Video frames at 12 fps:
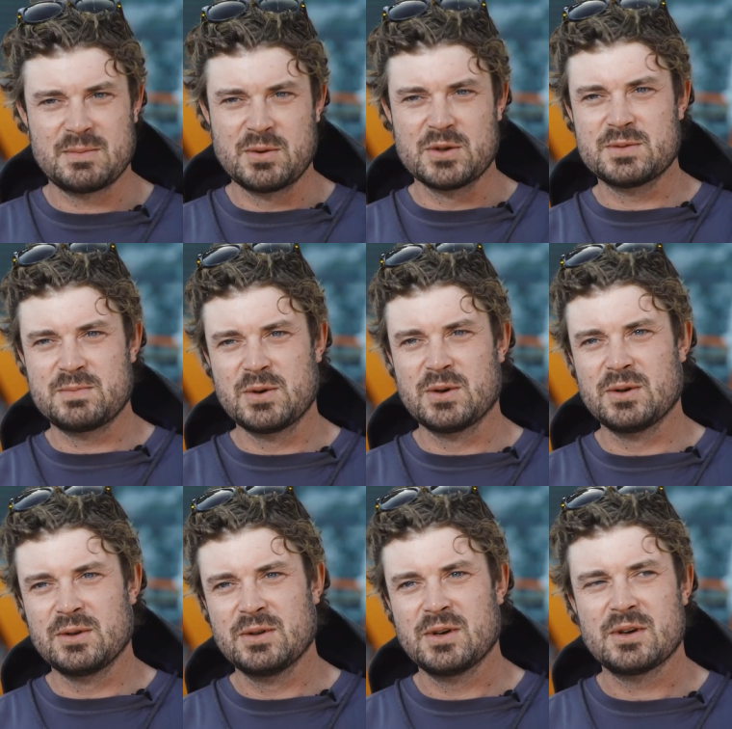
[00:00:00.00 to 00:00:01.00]
The
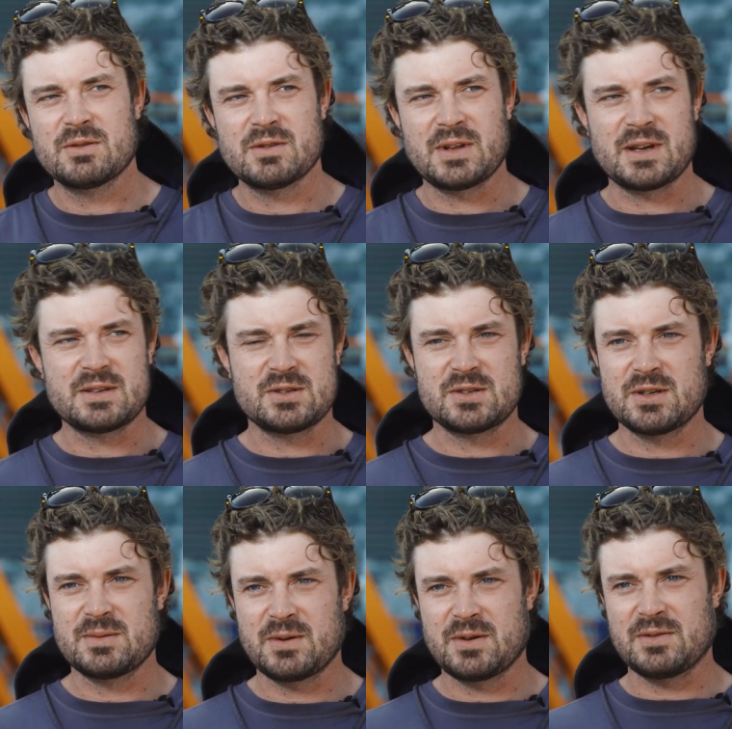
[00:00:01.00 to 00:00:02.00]
push-pull
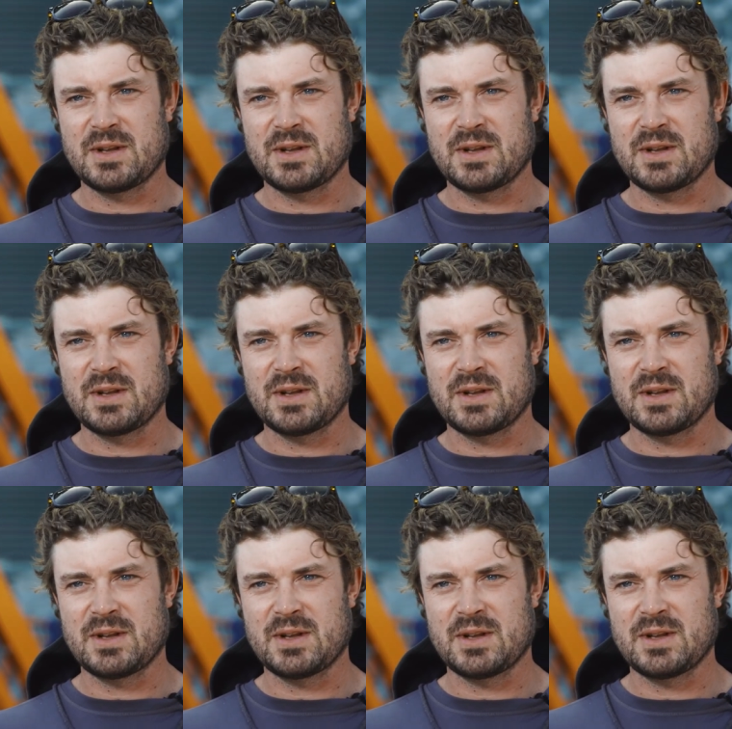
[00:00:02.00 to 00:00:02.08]
relationship of